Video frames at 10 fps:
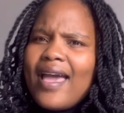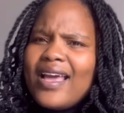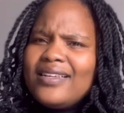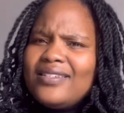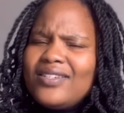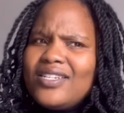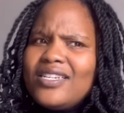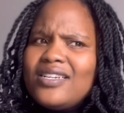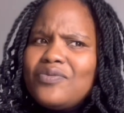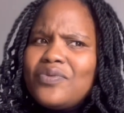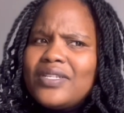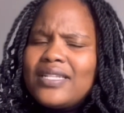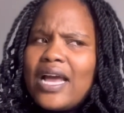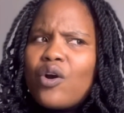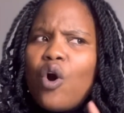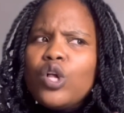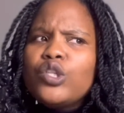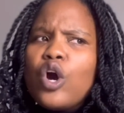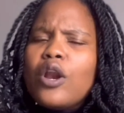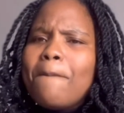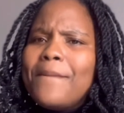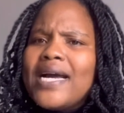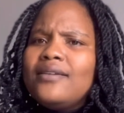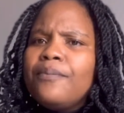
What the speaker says: And she was like, hold on, but